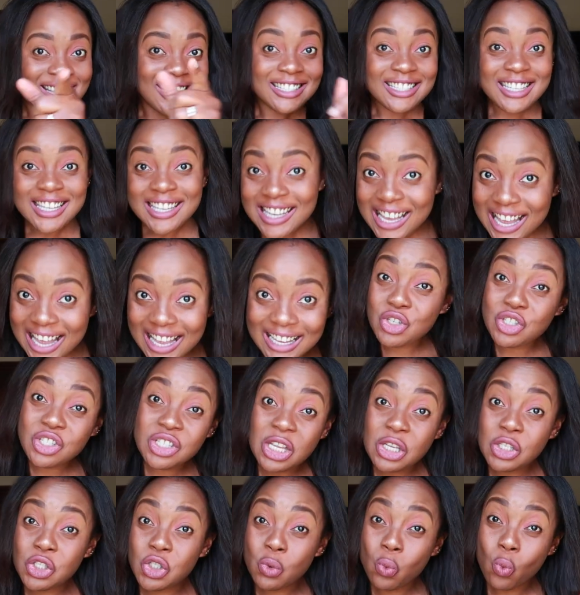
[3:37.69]
So yeah, just
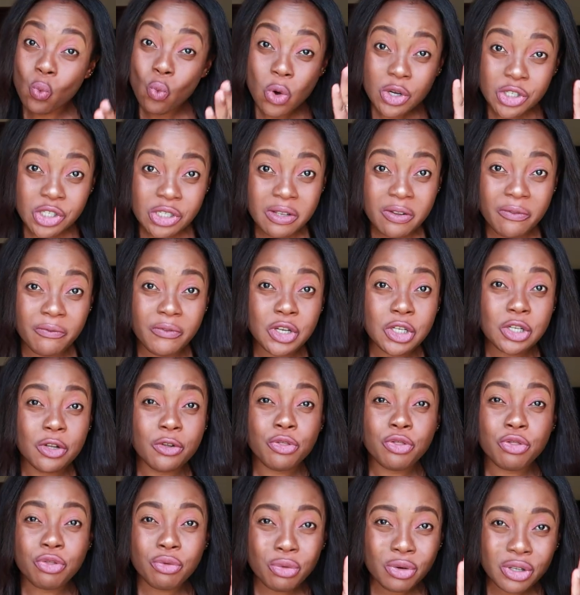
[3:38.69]
stay tuned, watch the video
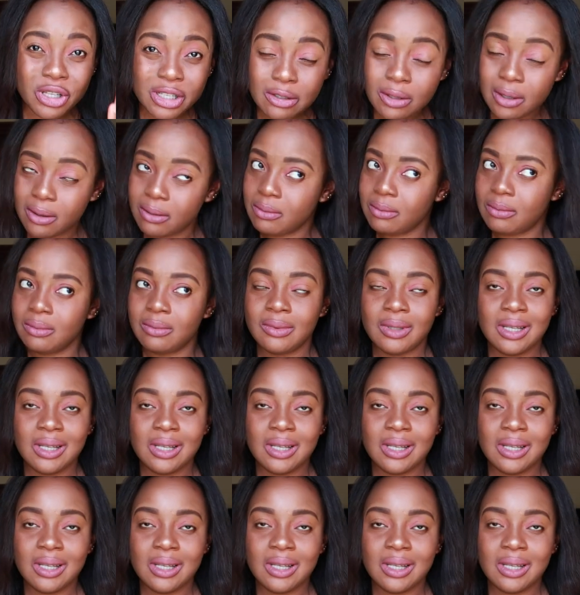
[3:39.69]
through the, um,